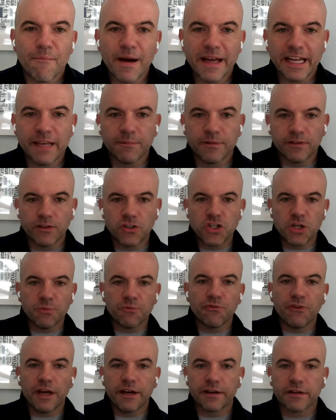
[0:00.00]
my name is
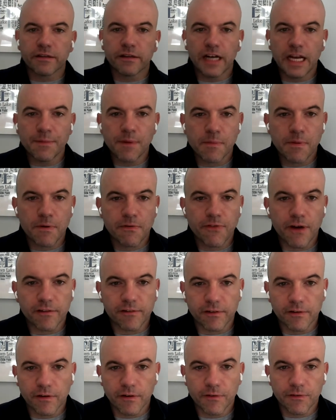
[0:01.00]
Jim Pfaendtner, and I'm a
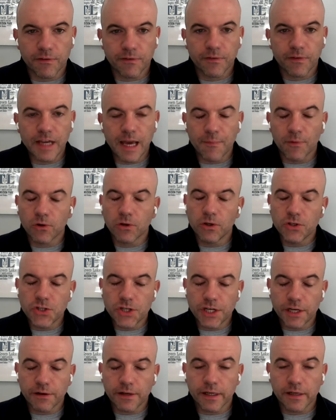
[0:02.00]
professor of chemical
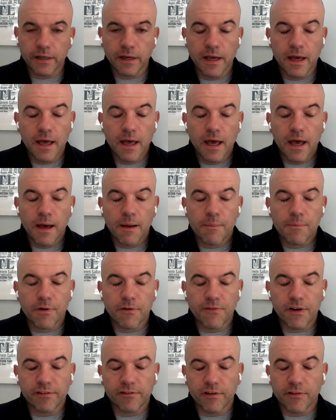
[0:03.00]
engineering,
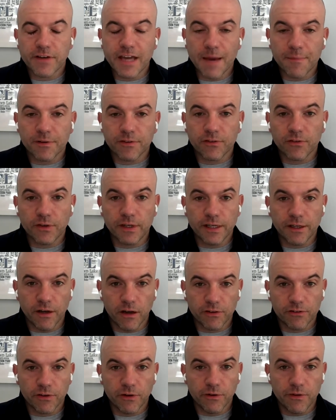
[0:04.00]
professor of chemistry, and
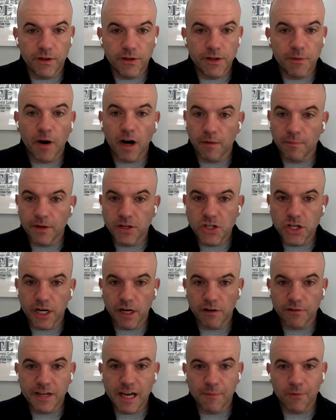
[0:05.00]
also the department
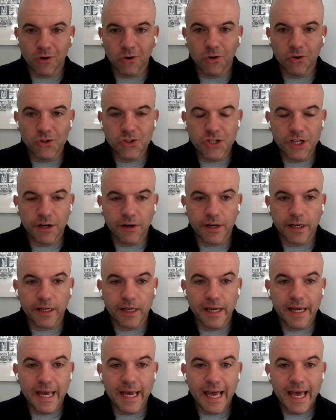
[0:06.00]
chair of chemical
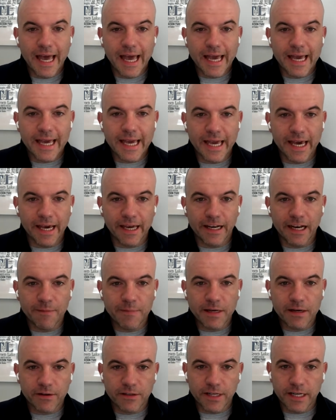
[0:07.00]
engineering. And I'm
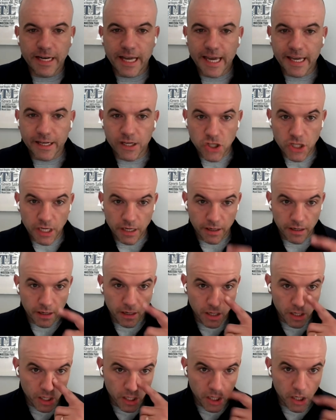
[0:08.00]
here today to
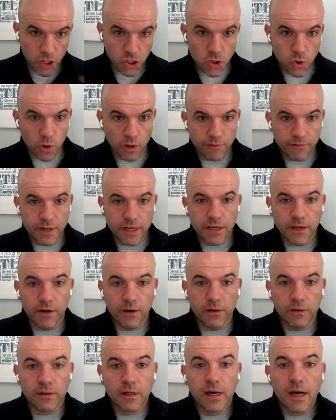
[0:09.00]
share a short
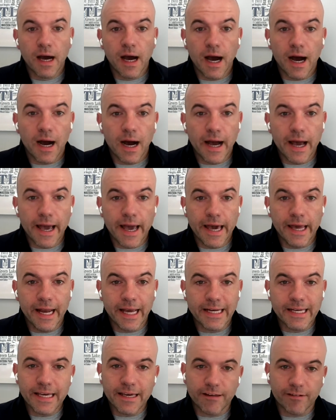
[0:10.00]
video and
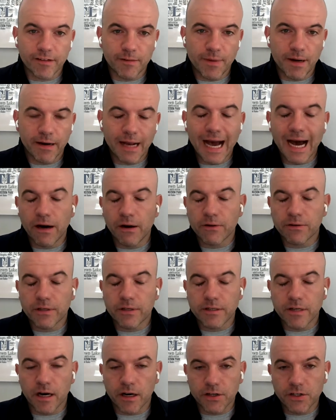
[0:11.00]
ideas about how
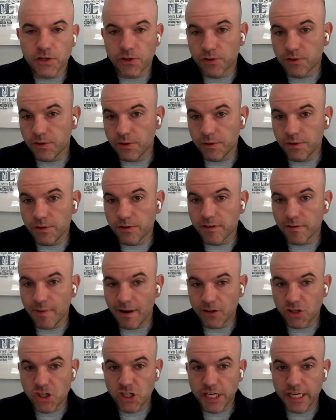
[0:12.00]
to talk to your students
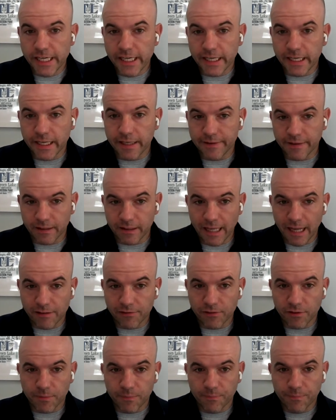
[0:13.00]
about cheating in the
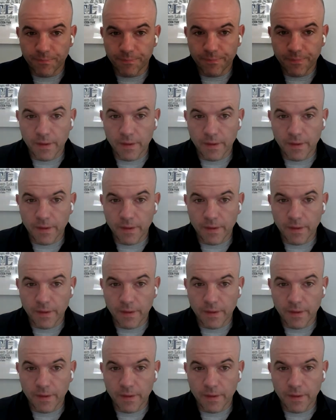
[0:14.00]
classroom.